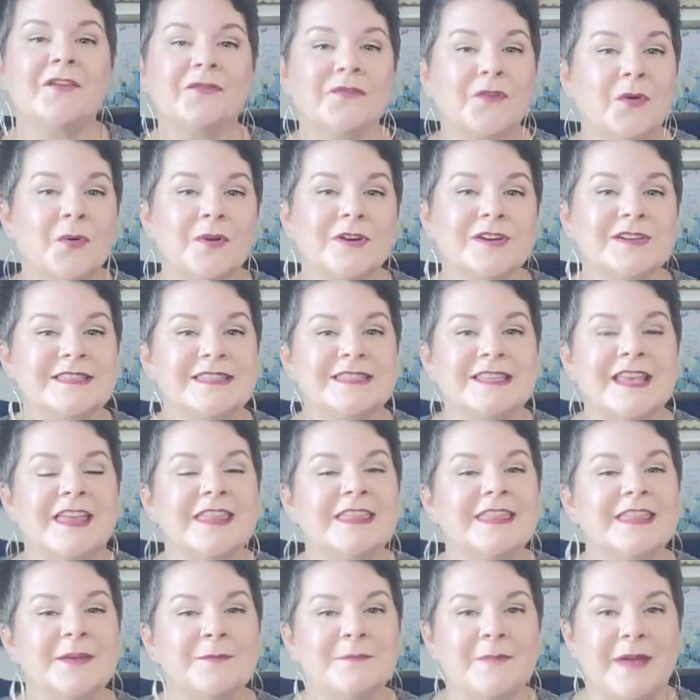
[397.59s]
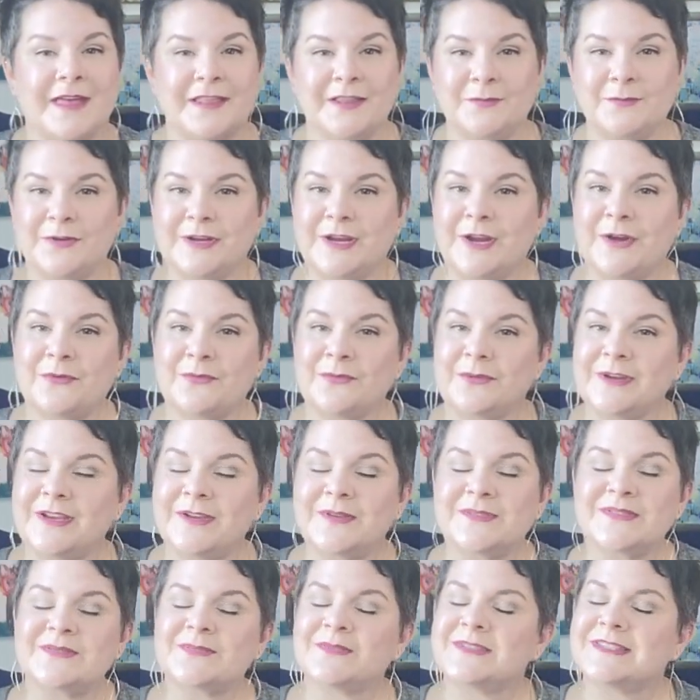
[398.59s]
Of course, the Malabrigo
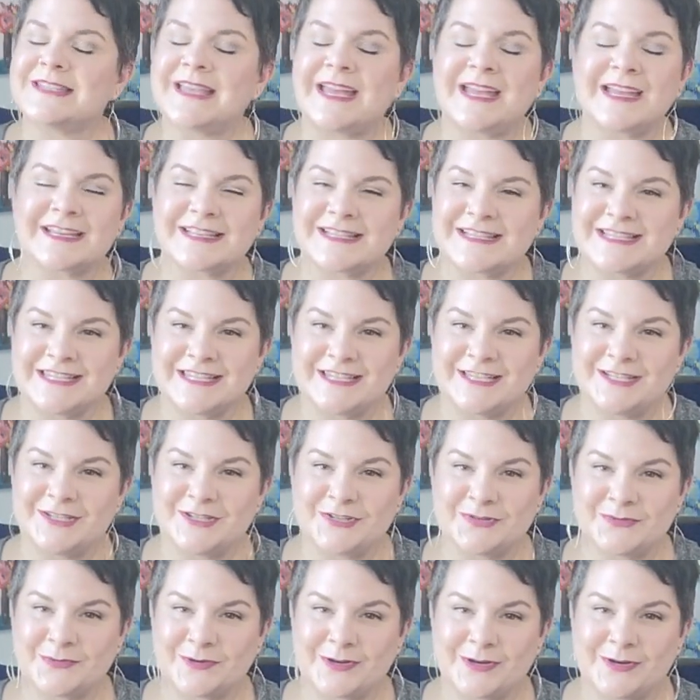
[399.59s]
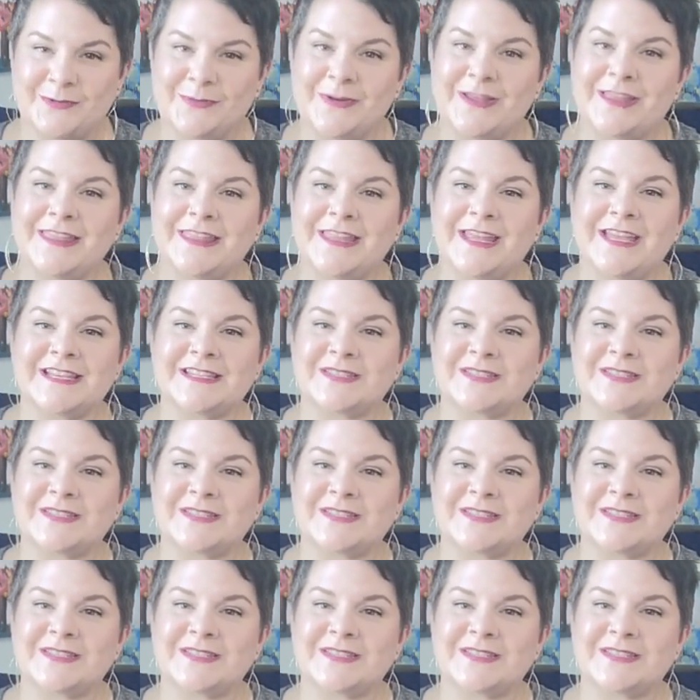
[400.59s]
Rios was excellent to work with